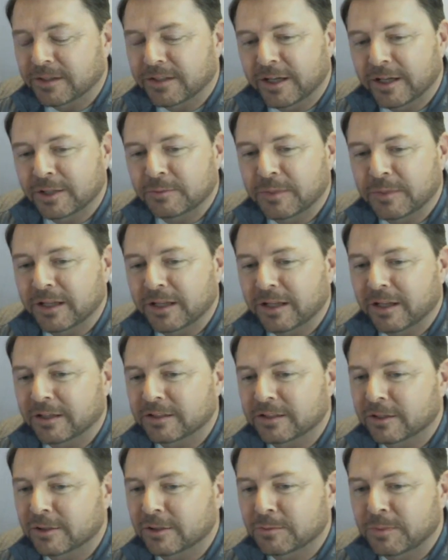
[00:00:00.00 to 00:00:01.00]
tells me,
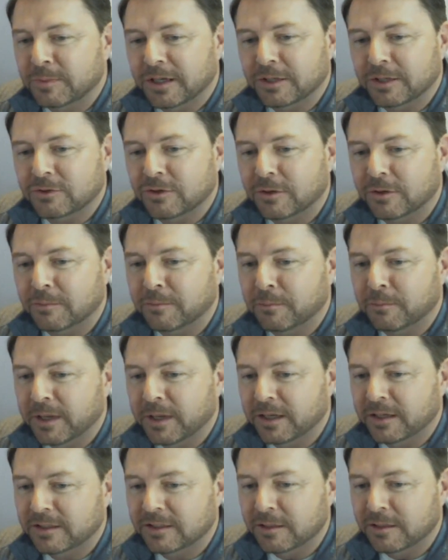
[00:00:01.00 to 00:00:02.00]
unless there's been a
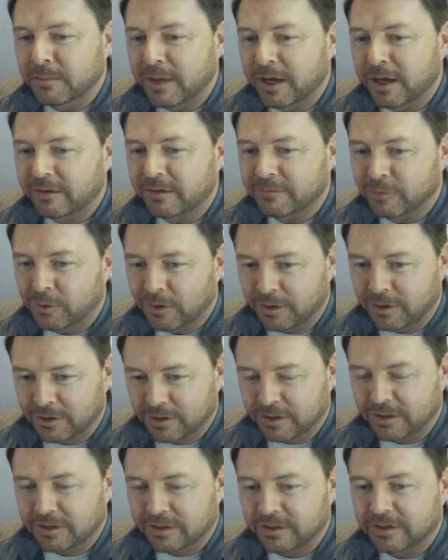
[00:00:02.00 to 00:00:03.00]
tremendous amount of
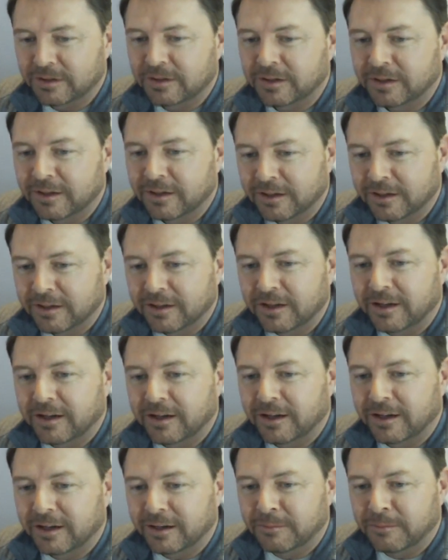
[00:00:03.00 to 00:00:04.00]
work,
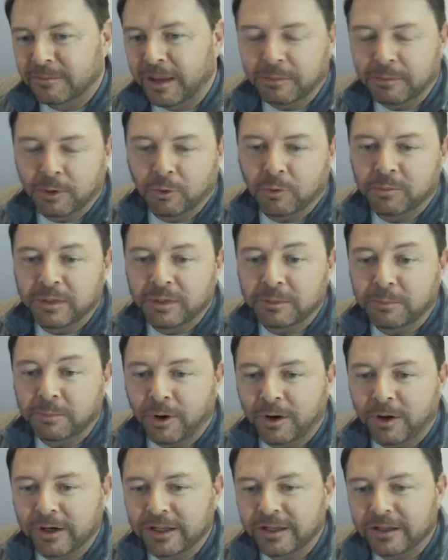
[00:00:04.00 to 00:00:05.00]
maybe we'll be
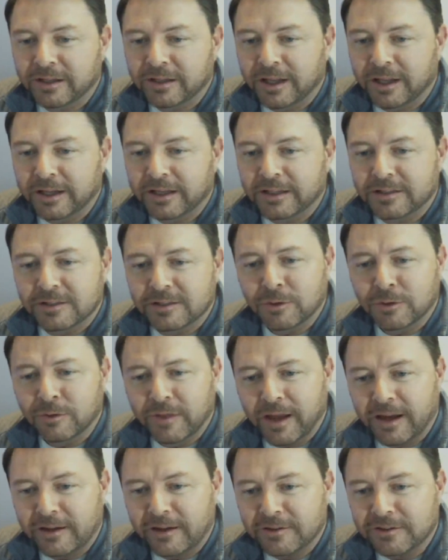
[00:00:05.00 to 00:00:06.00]
partying like it's
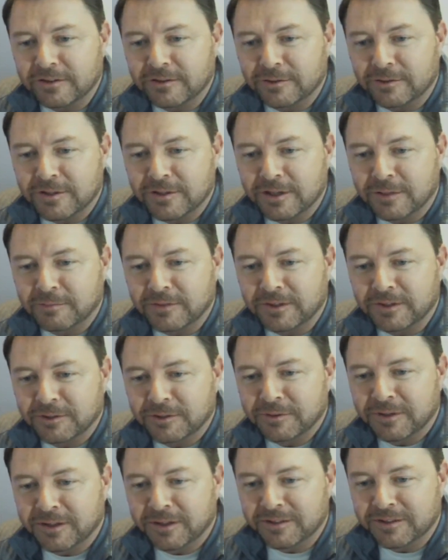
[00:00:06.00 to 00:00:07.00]
2000 or something. Who
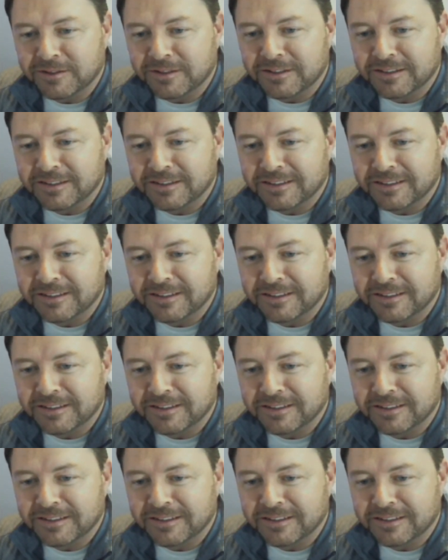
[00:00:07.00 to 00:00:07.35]
knows?